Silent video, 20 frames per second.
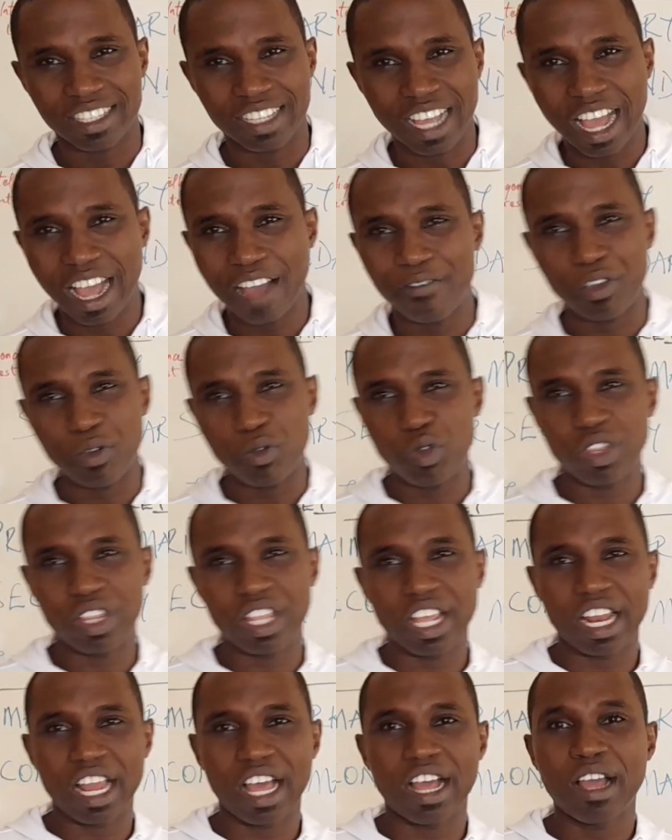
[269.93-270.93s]
They have a
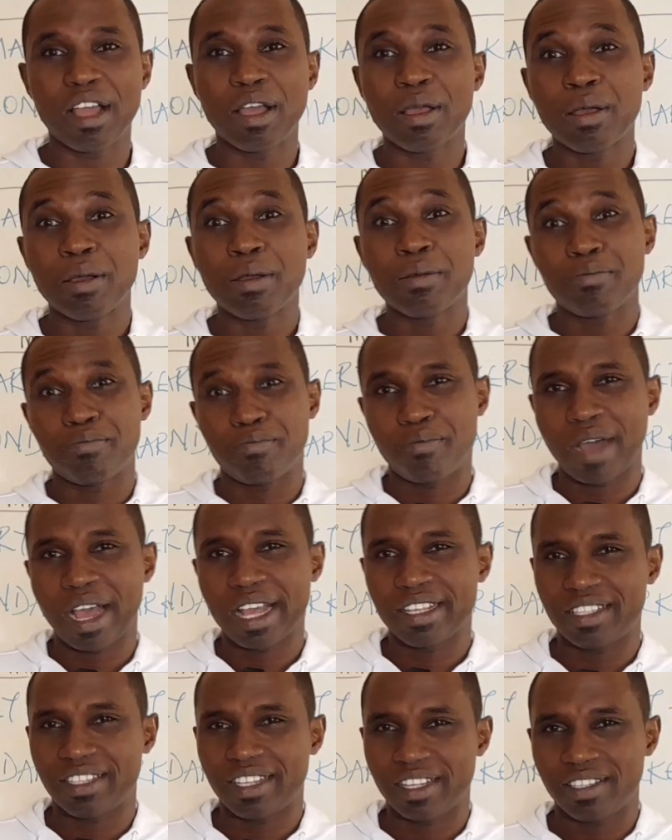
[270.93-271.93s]
retailer
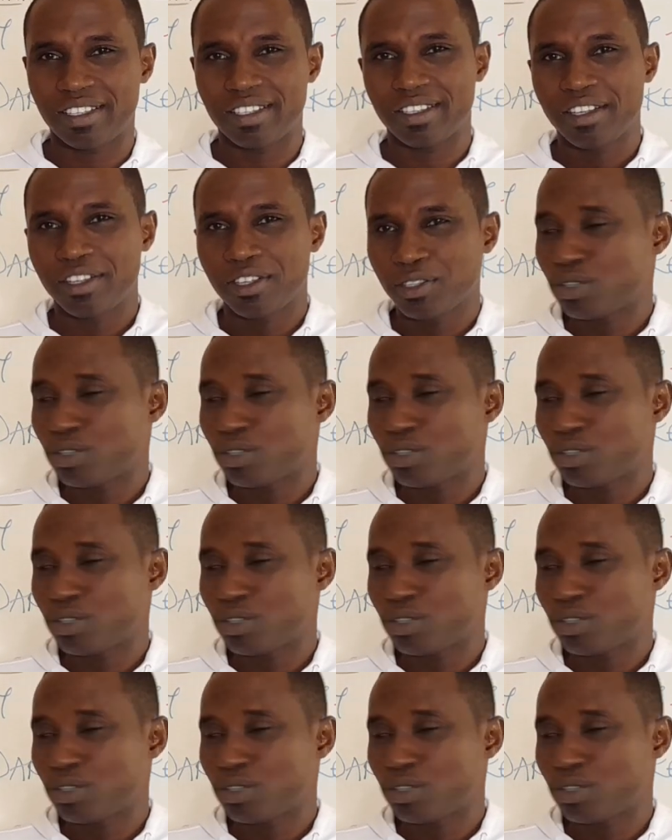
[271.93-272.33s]
mindset.